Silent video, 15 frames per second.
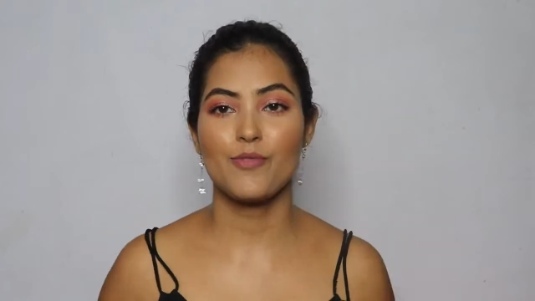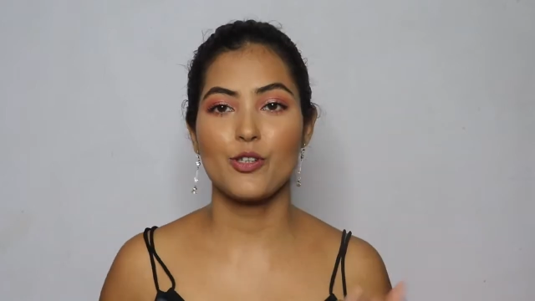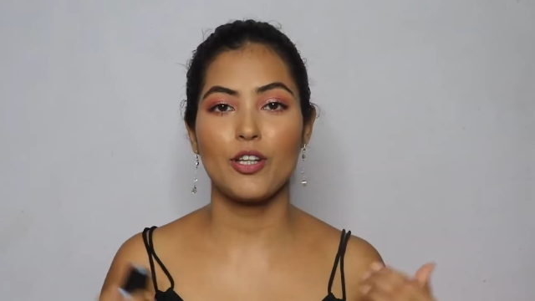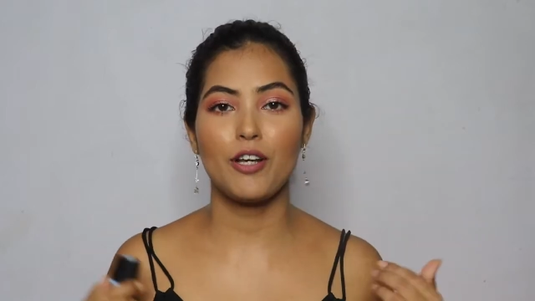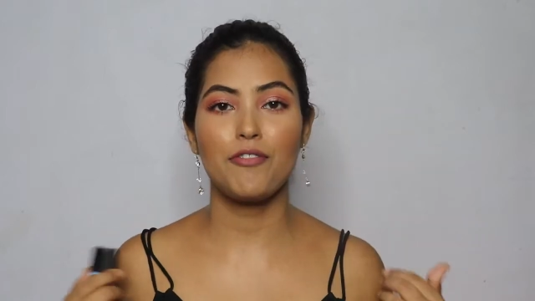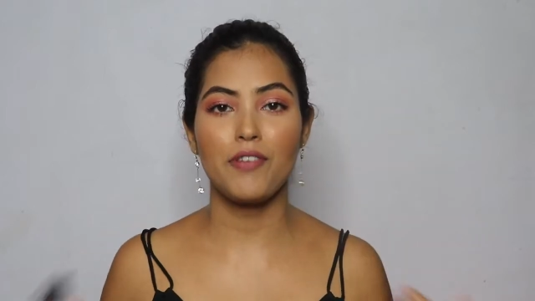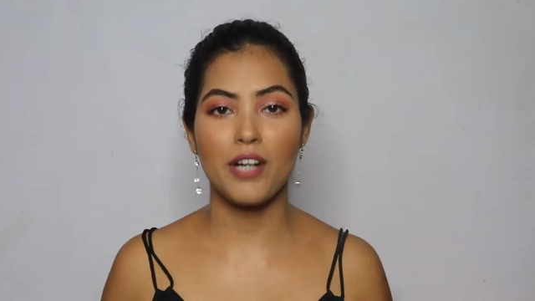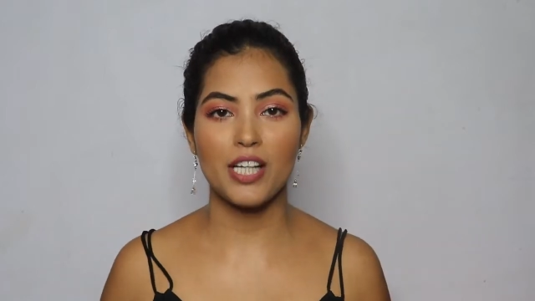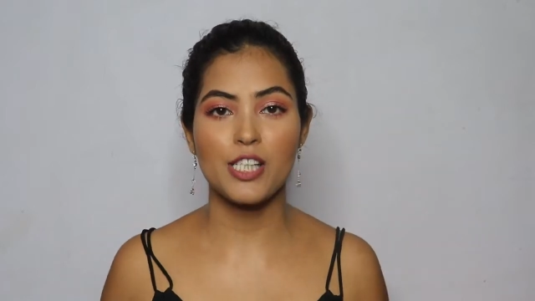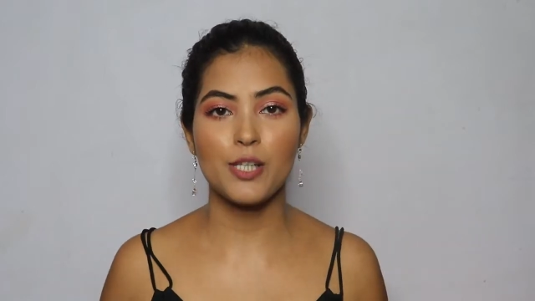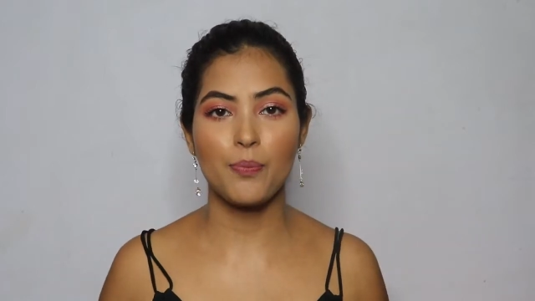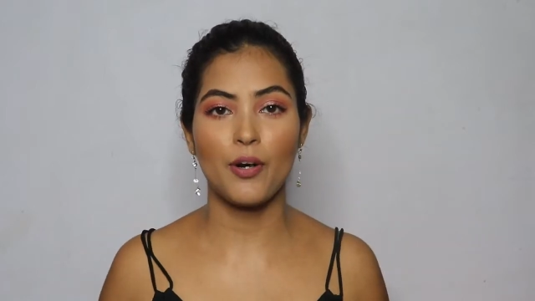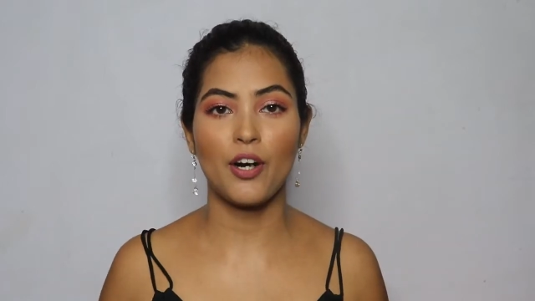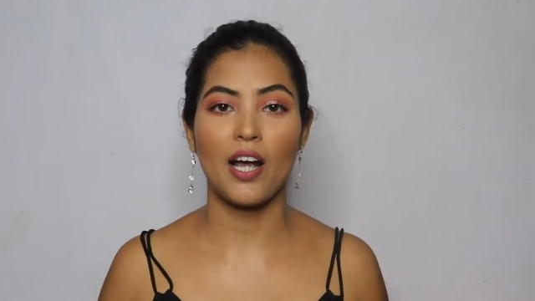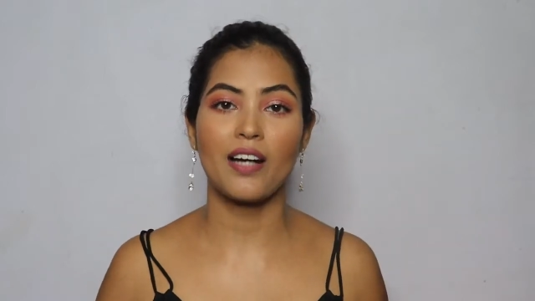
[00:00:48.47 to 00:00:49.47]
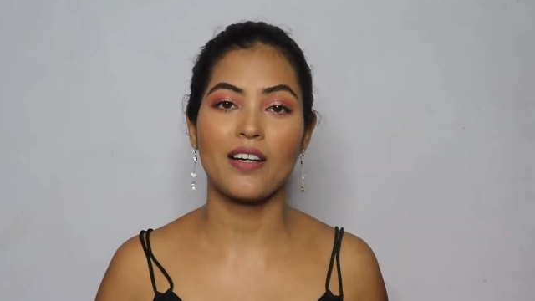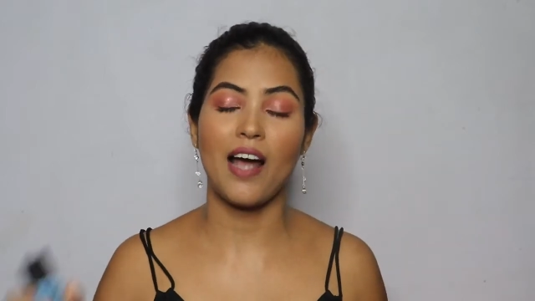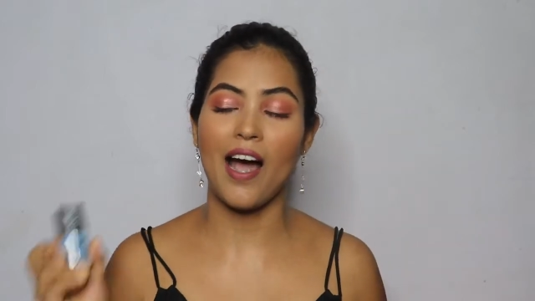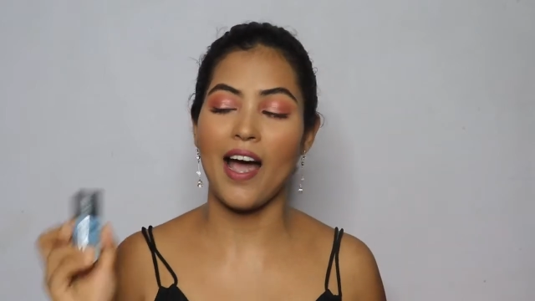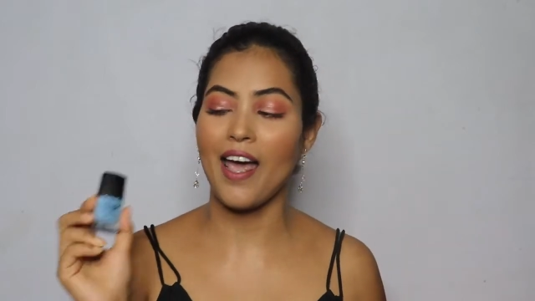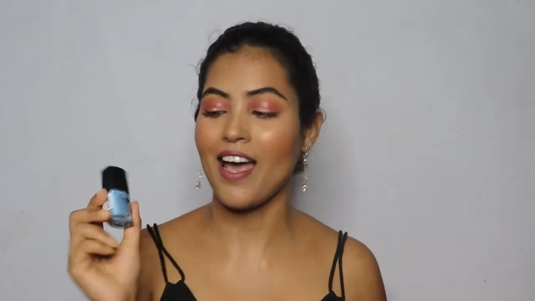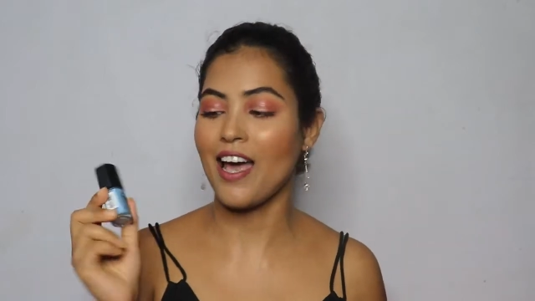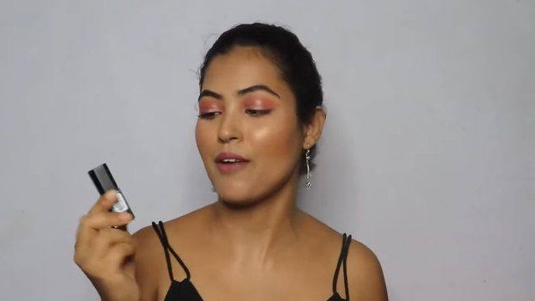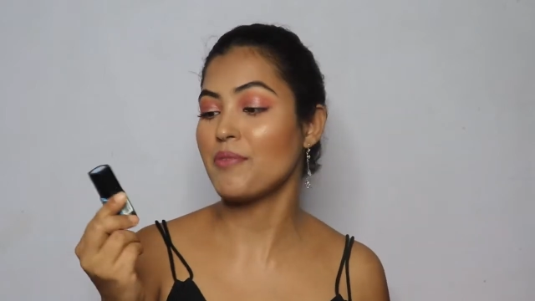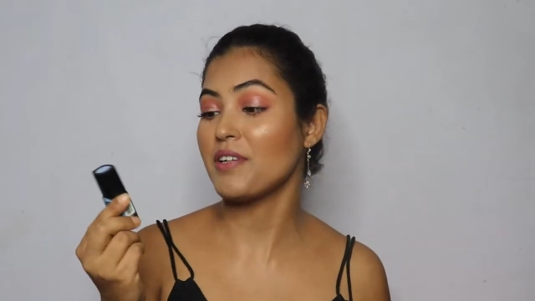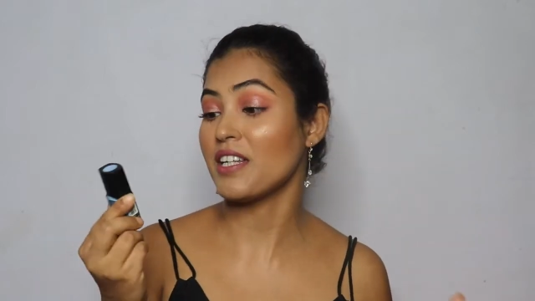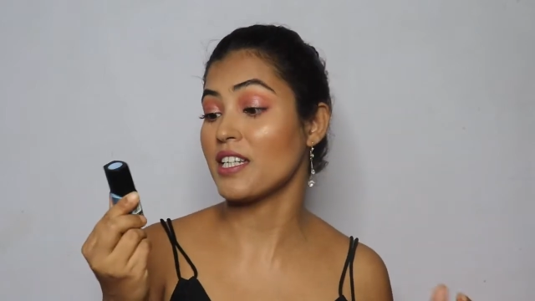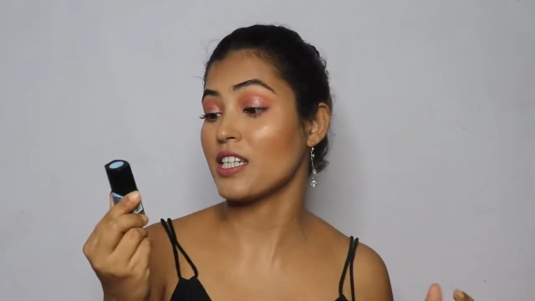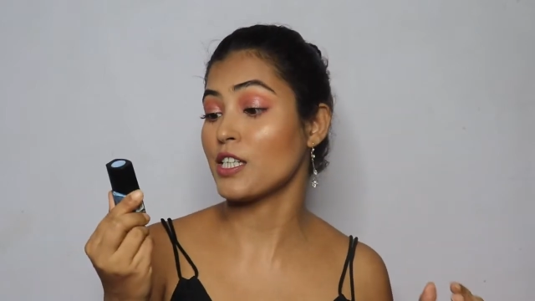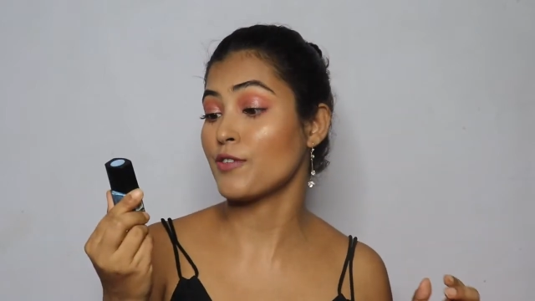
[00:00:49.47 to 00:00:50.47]
So the first product I have
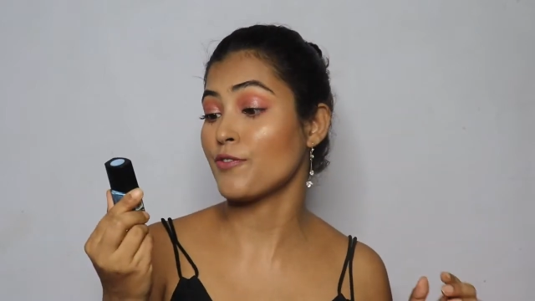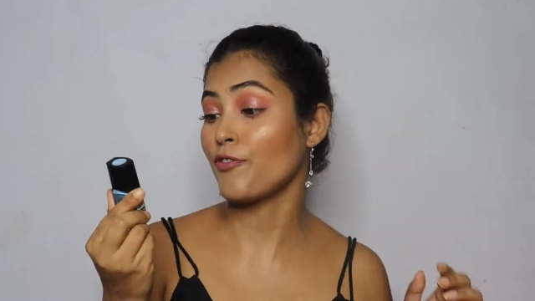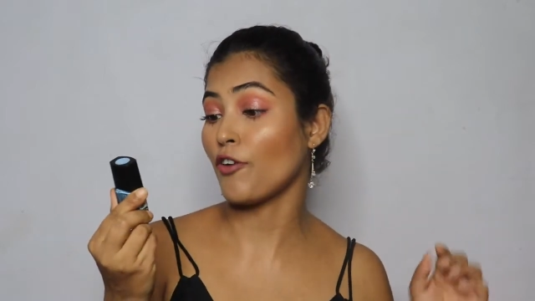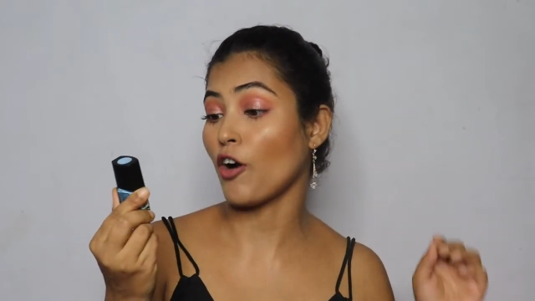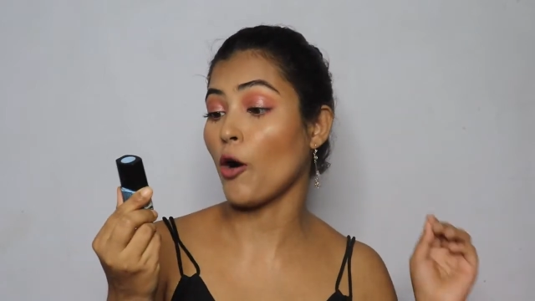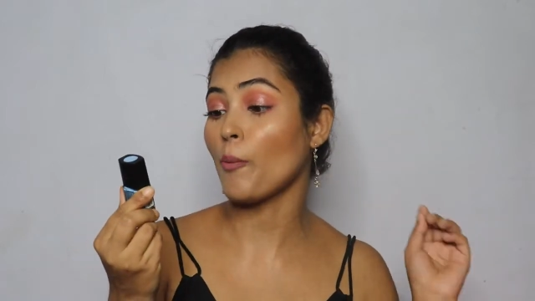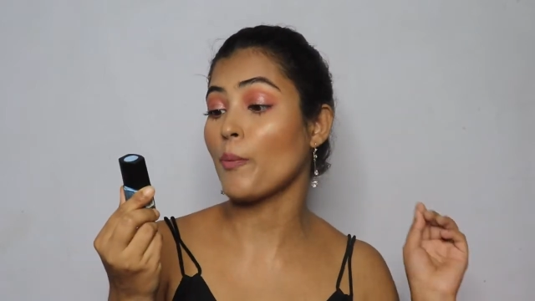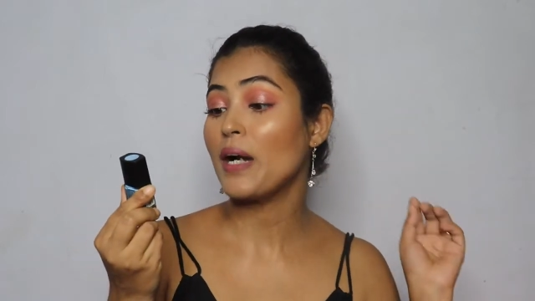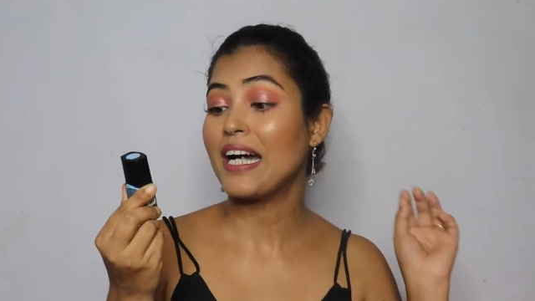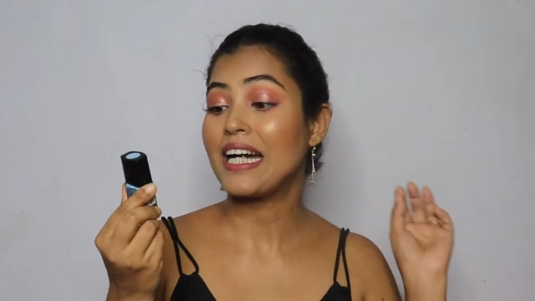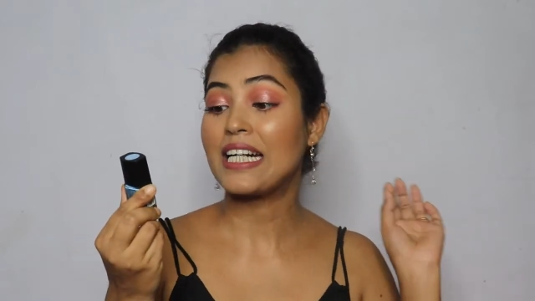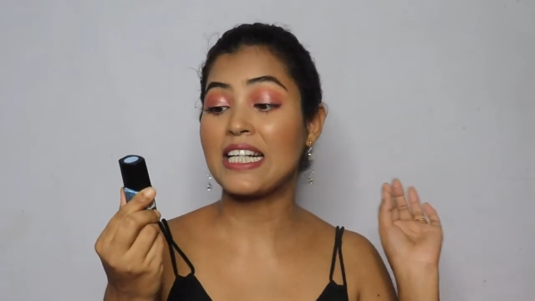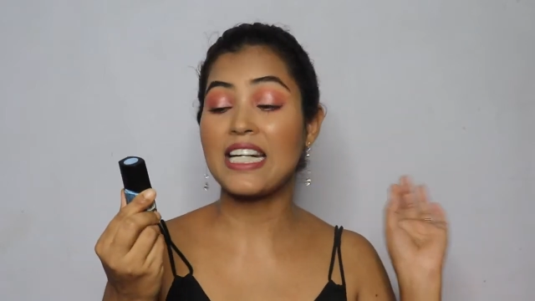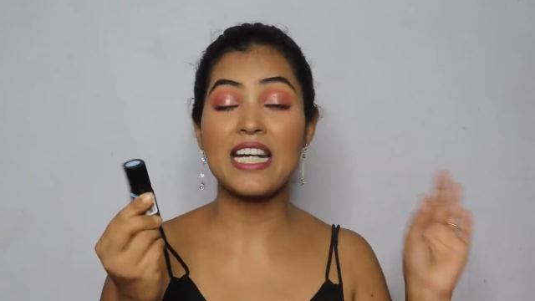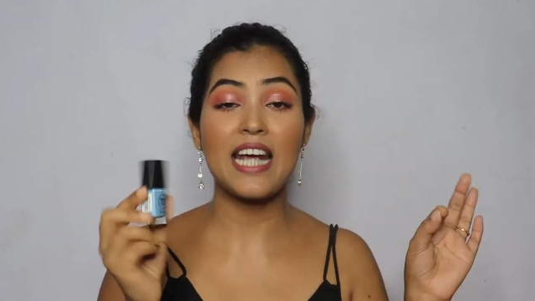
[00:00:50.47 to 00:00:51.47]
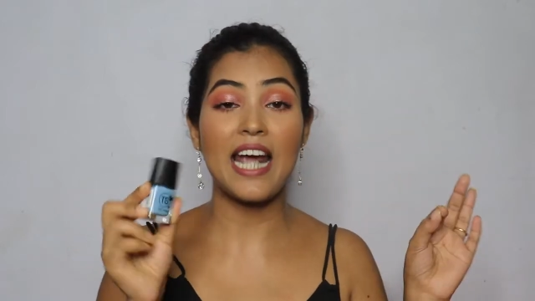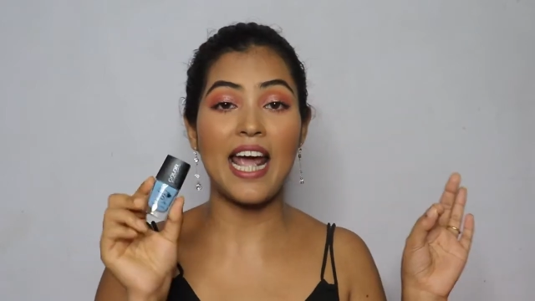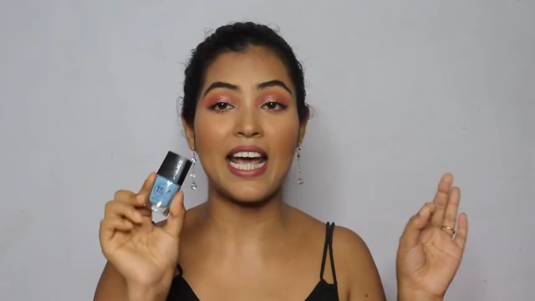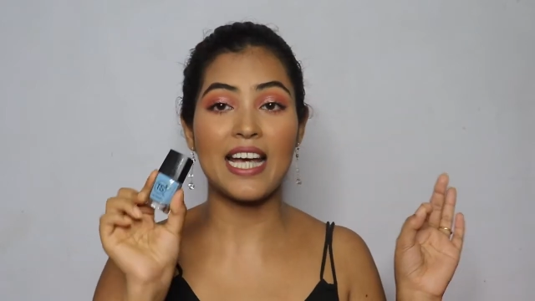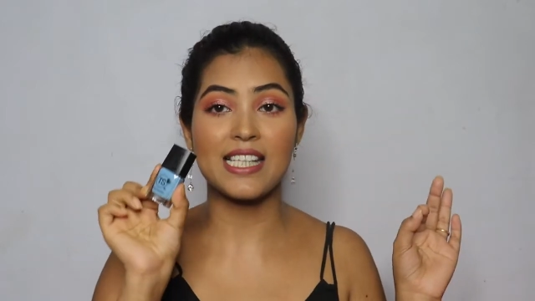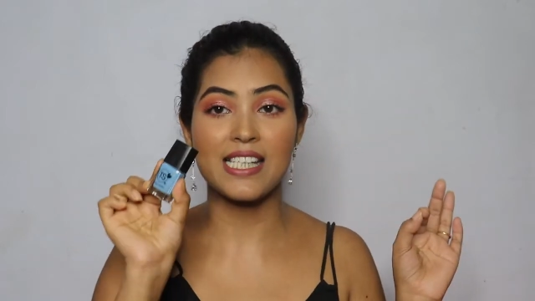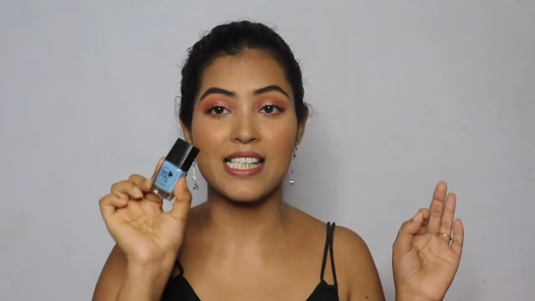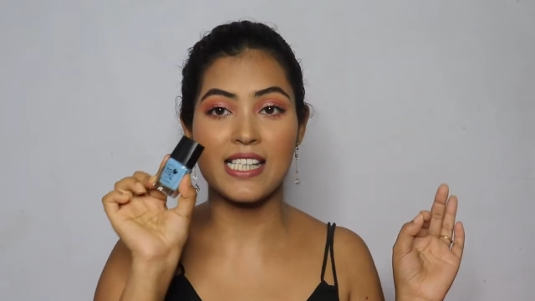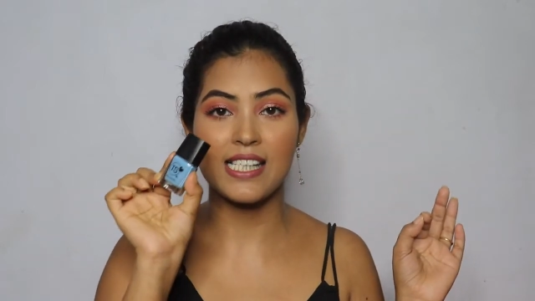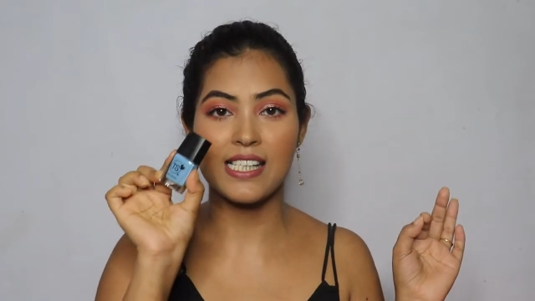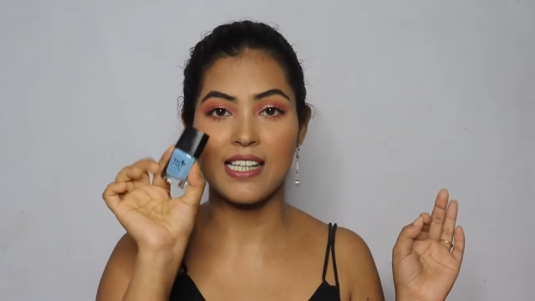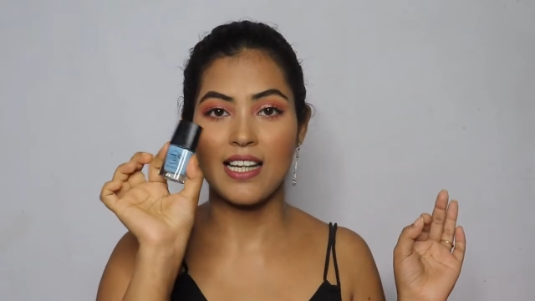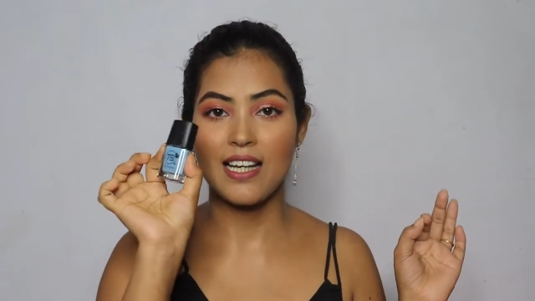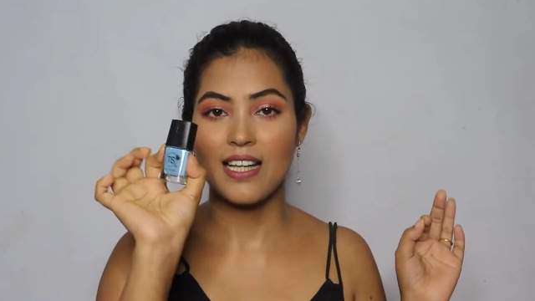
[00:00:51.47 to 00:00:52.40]
is from TS.